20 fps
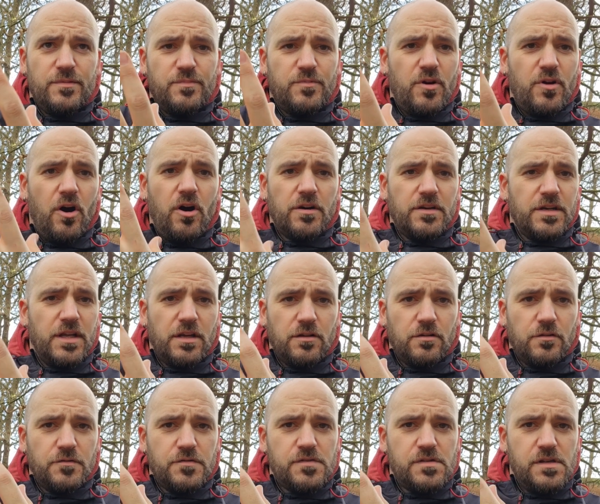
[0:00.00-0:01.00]
of gardening
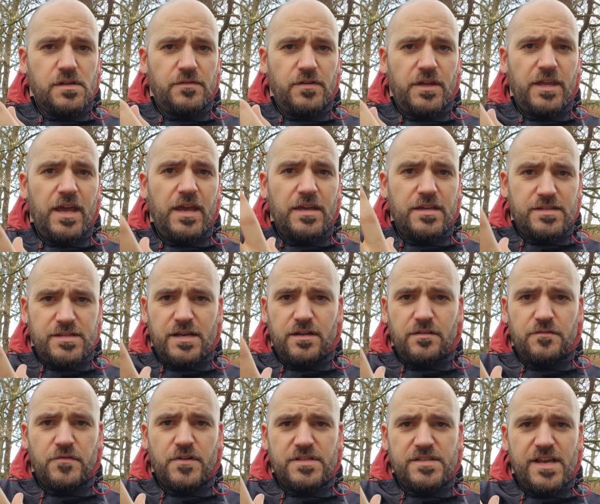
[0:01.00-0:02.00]
gloves, if you get
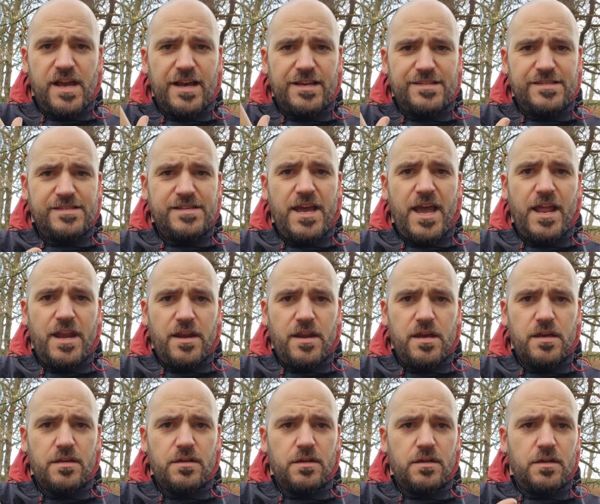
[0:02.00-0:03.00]
yourself a size 10,
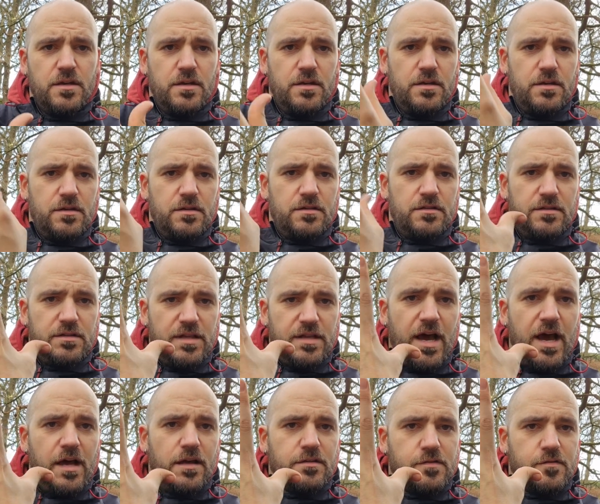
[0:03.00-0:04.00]

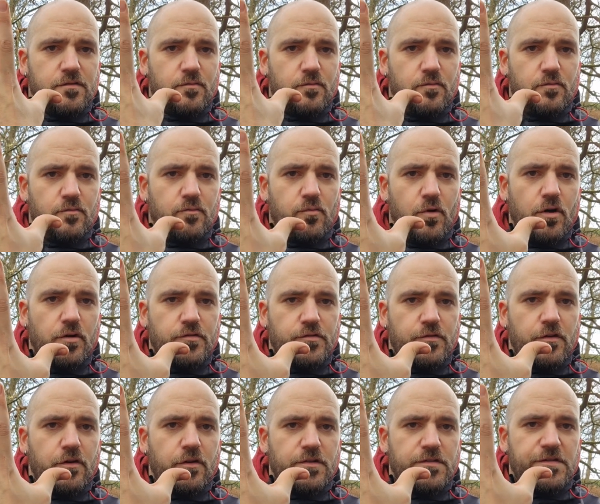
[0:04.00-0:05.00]
that's what
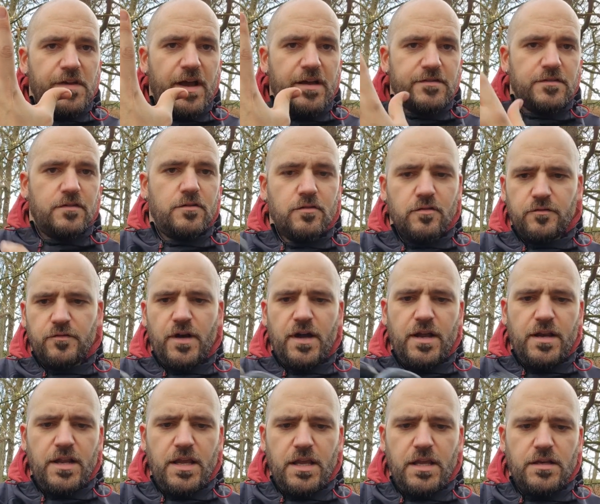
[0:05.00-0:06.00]
sort of size of glove
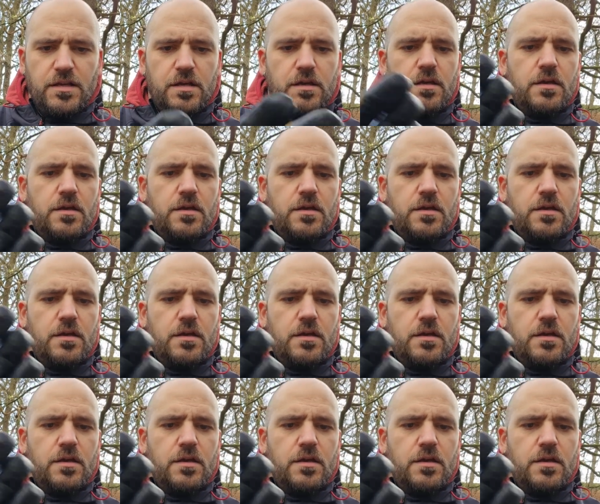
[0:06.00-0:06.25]
I need.